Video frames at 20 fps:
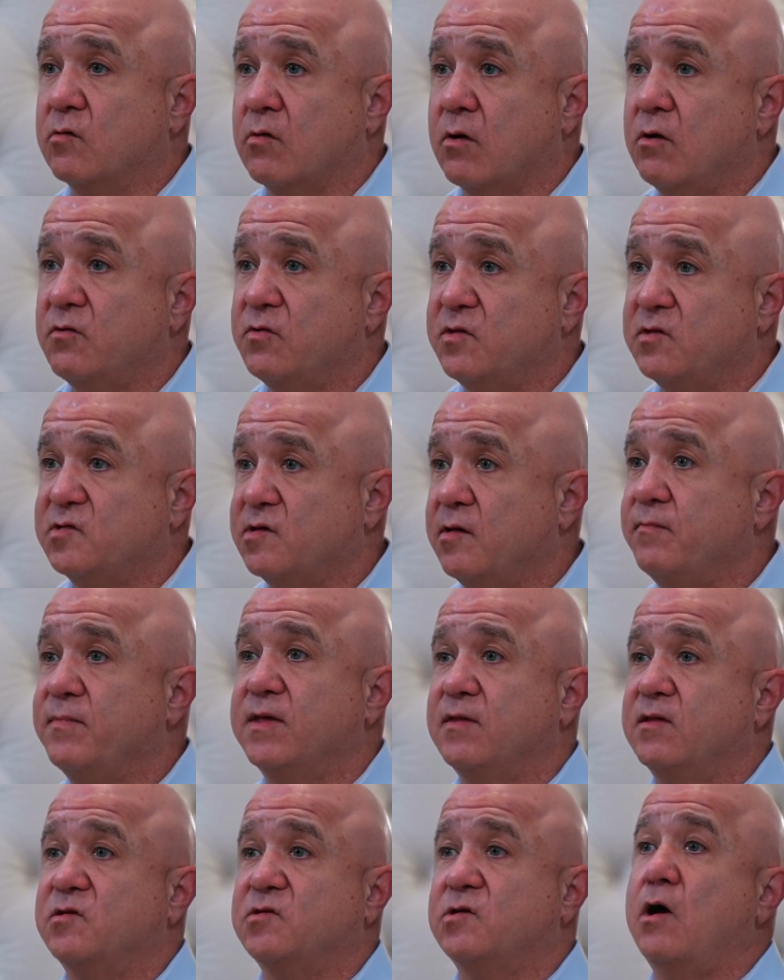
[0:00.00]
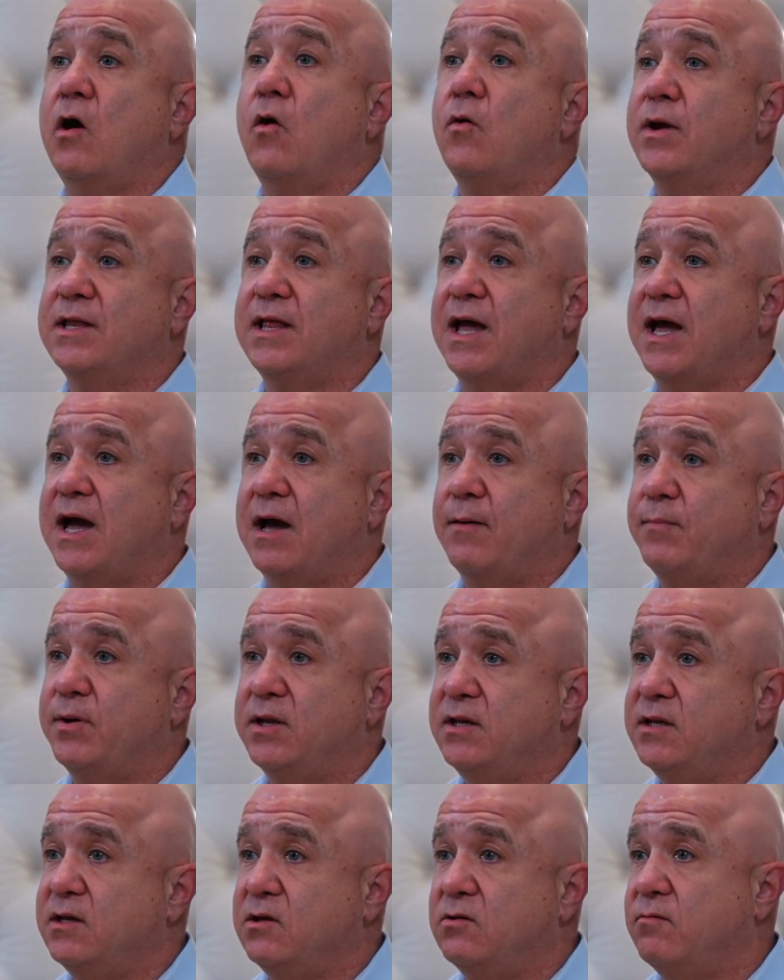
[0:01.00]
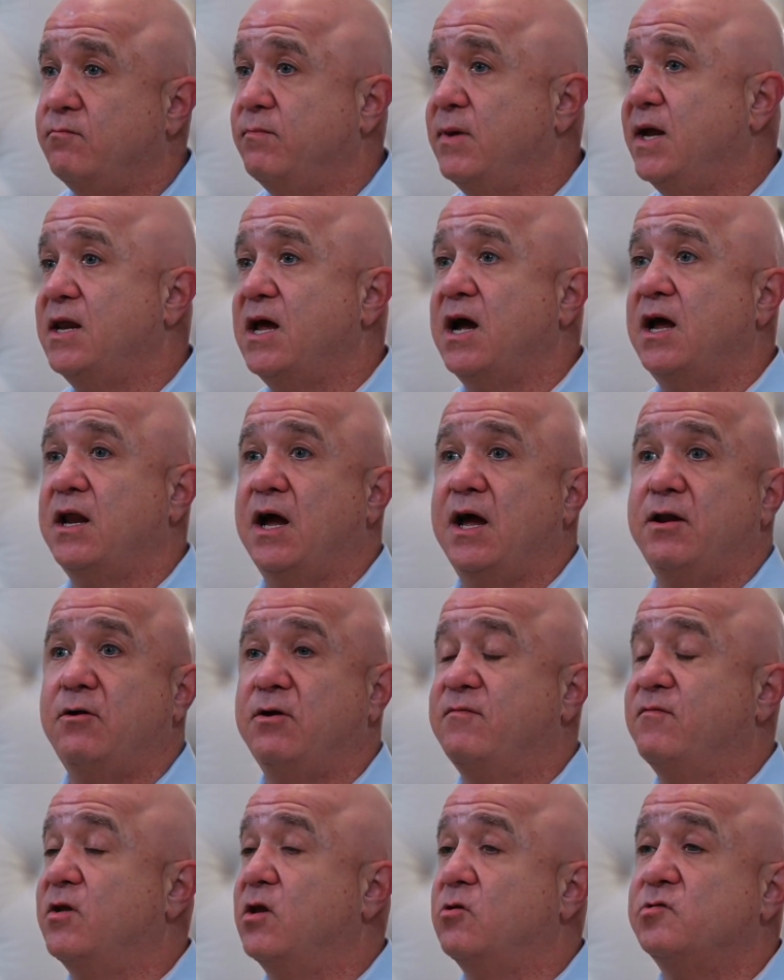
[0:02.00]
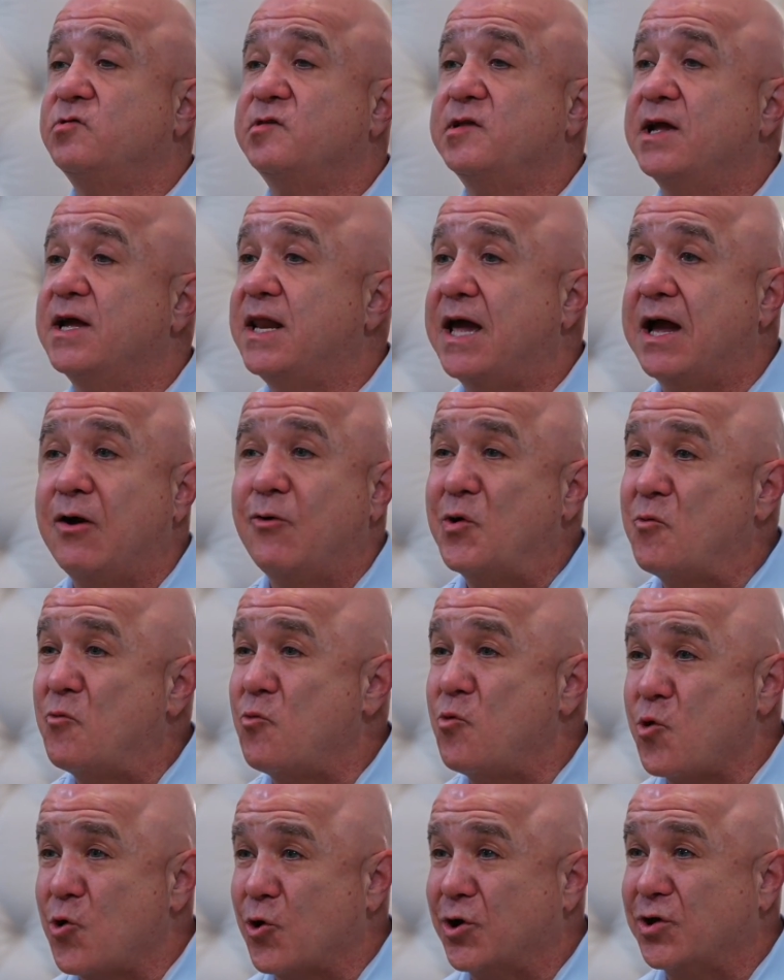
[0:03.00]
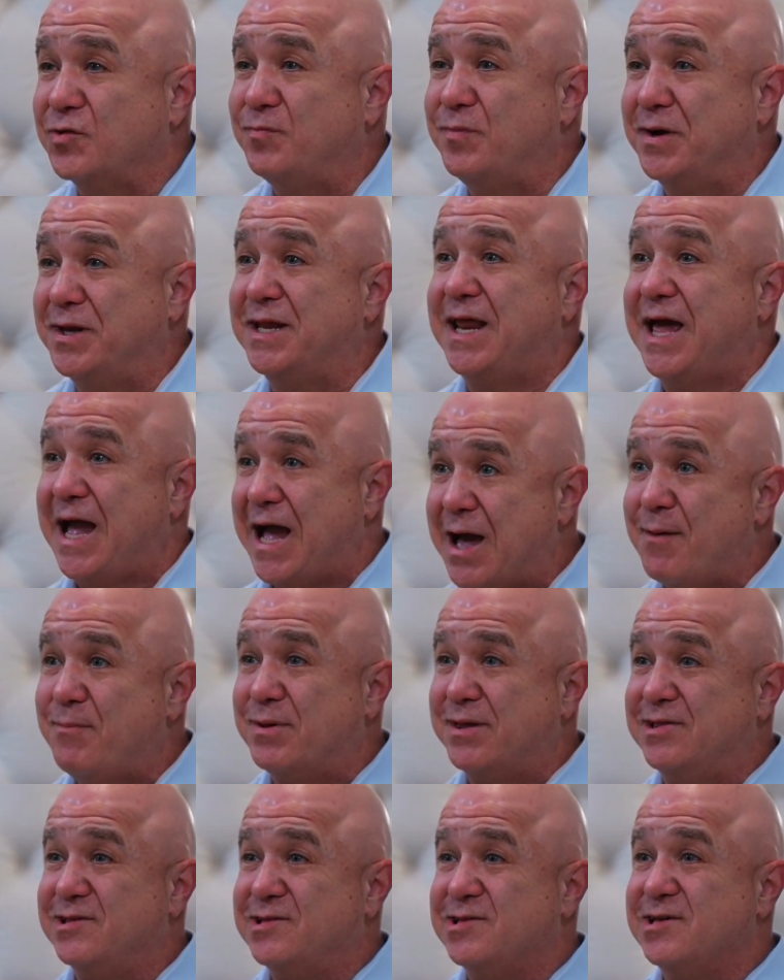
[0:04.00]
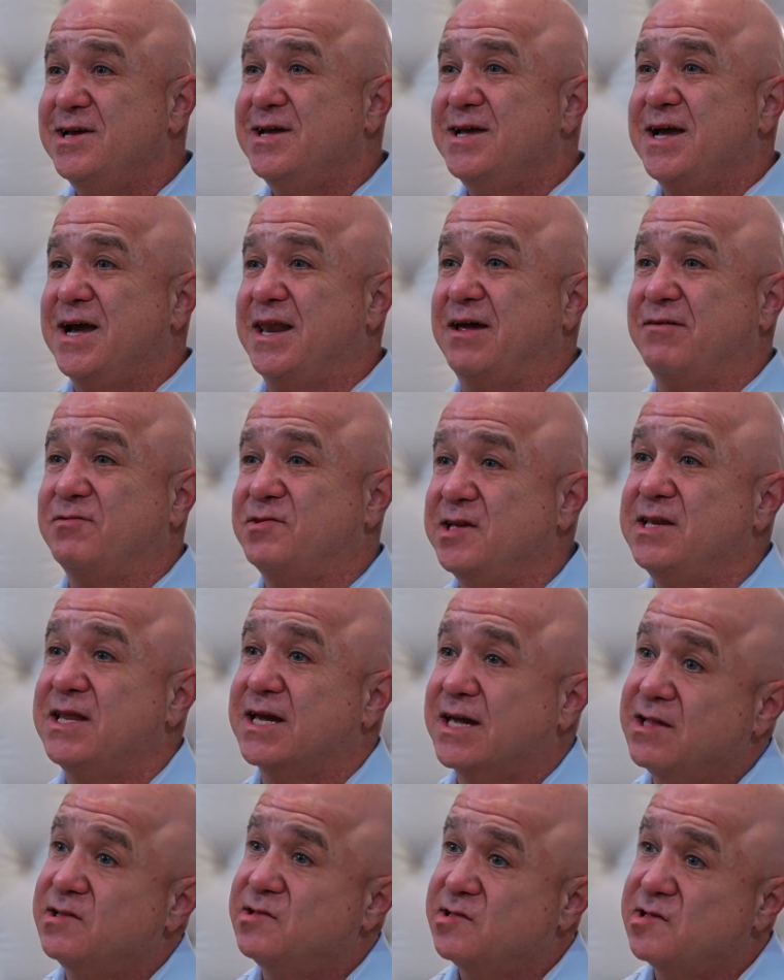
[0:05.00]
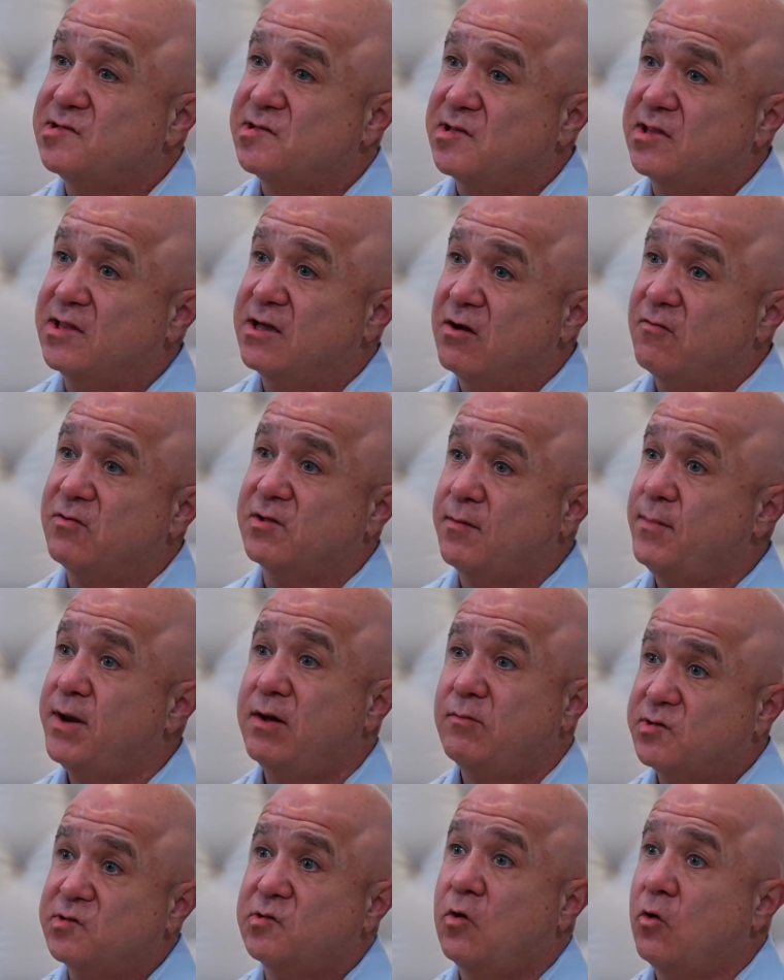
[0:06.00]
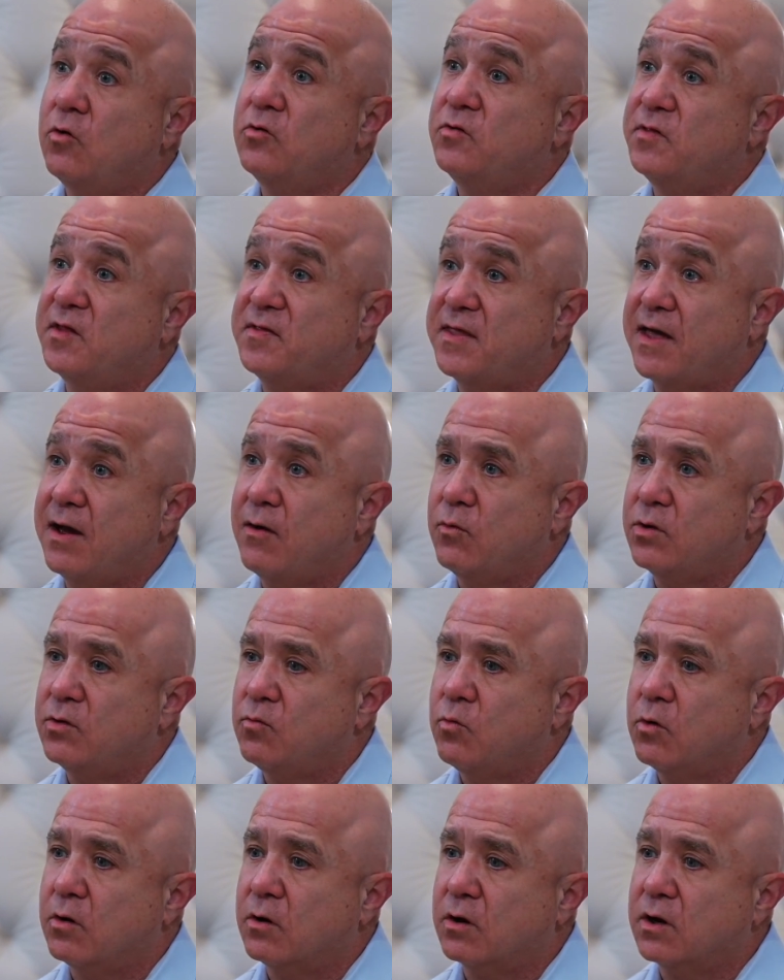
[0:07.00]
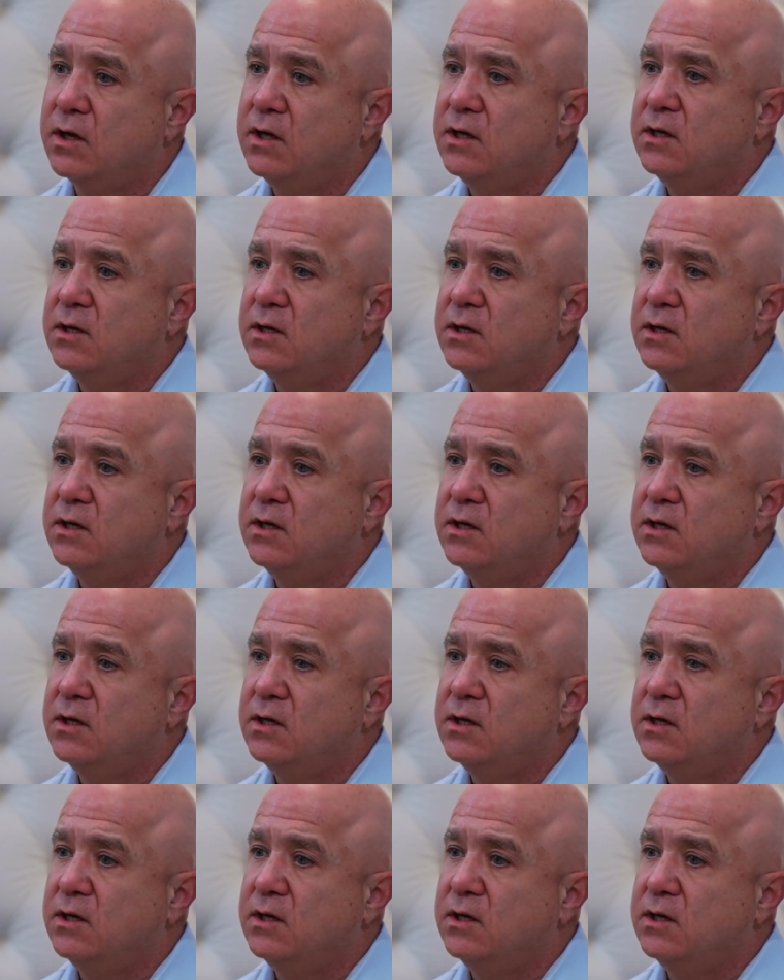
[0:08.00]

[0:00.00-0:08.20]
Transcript: growth is something that's going to happen. I don't even understand how it works, but it happens, and I've seen it consistently over time, and I was told that that would work.